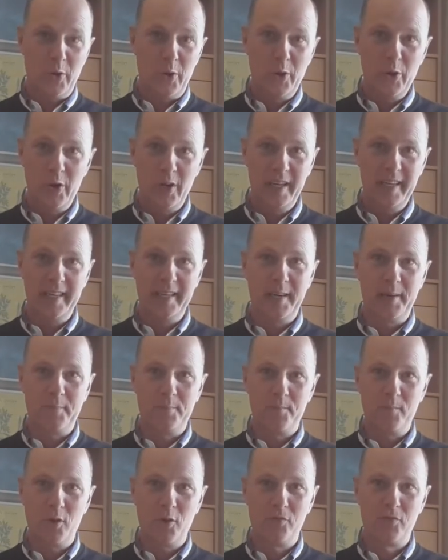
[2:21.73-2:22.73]
Earlier,
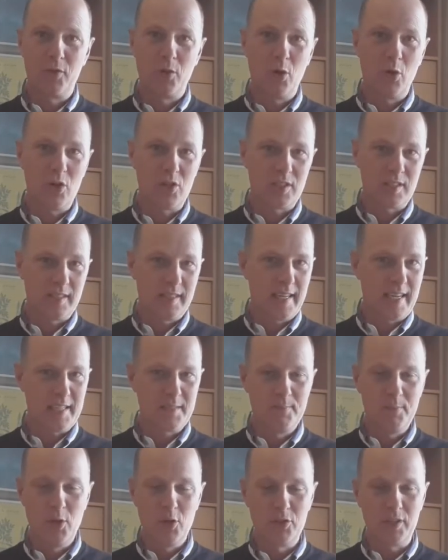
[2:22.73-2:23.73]
of course,
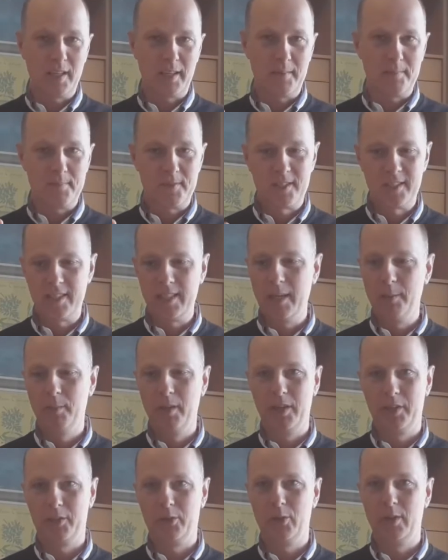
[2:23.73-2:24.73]
there's music
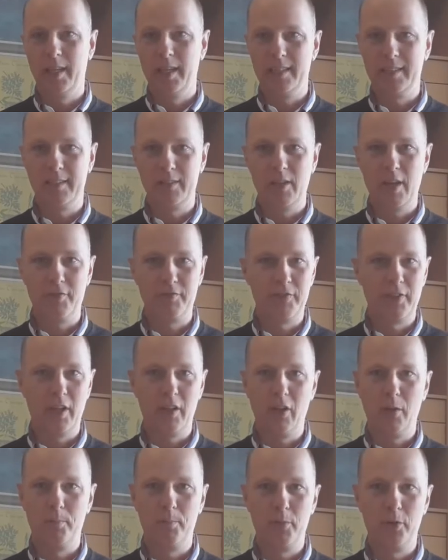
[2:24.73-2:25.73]
similar to this. You have
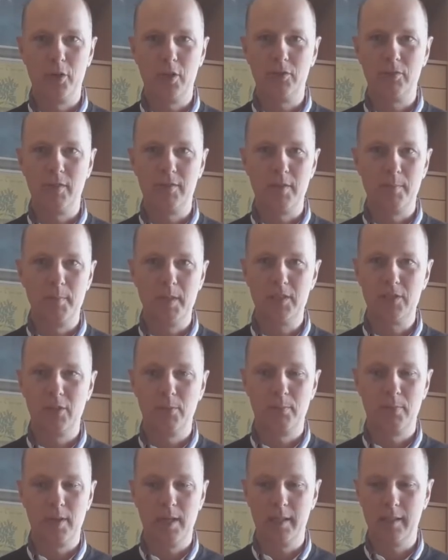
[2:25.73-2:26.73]
Donald Byrd with the
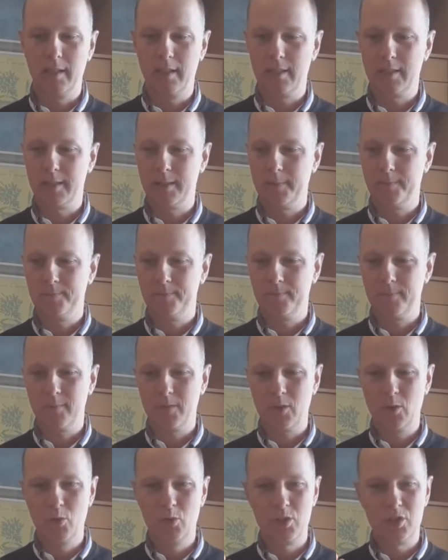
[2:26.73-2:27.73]
Mitchell Brothers,
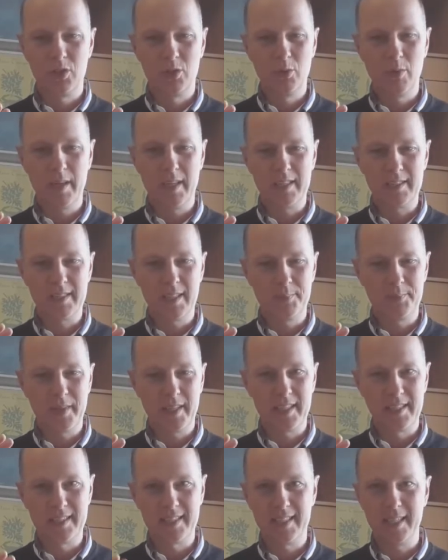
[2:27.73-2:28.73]
who's doing
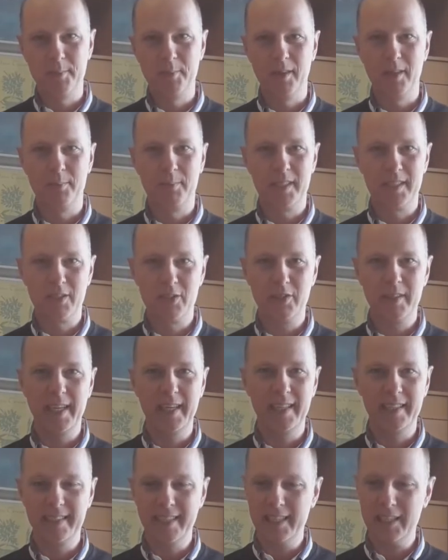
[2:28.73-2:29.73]
something similar. But
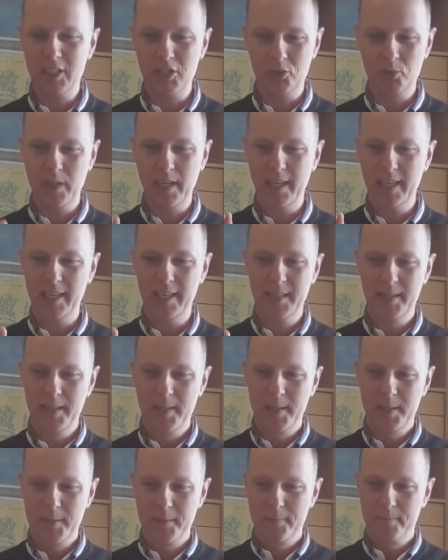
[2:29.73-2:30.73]
really, this is really,
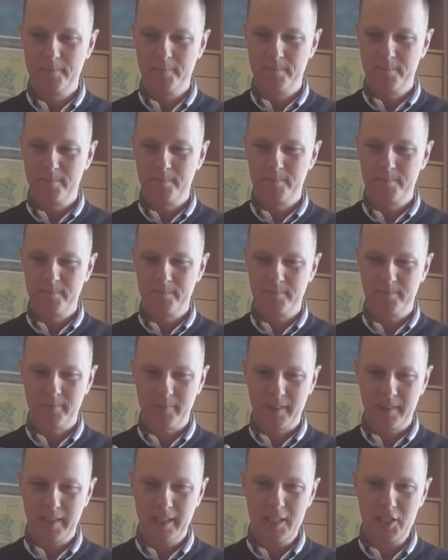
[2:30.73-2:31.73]

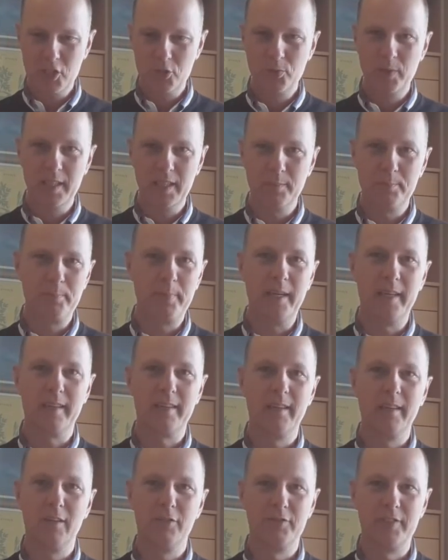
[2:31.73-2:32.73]
this is really the
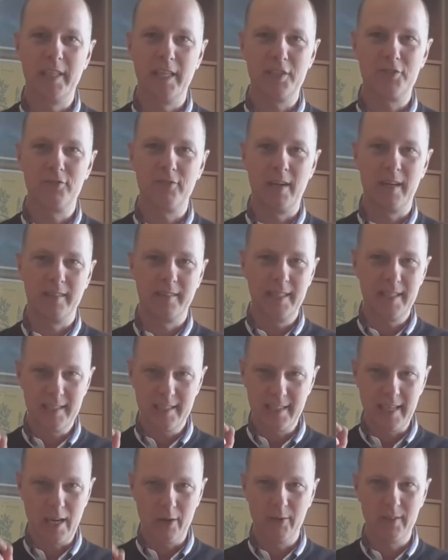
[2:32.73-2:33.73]
pinnacle of JazzFunk.
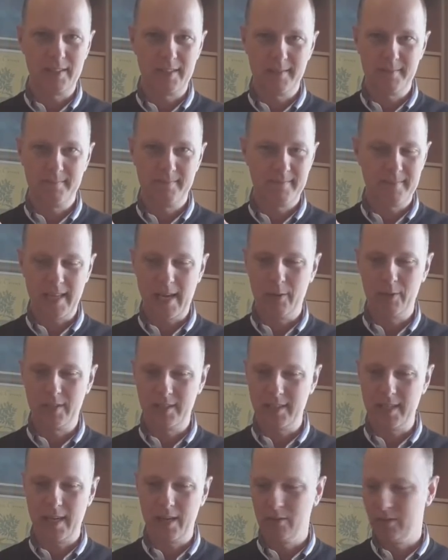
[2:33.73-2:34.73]
This is how it how it
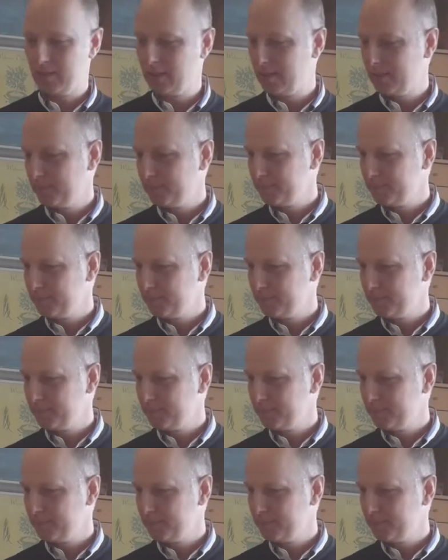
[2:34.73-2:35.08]
sounds.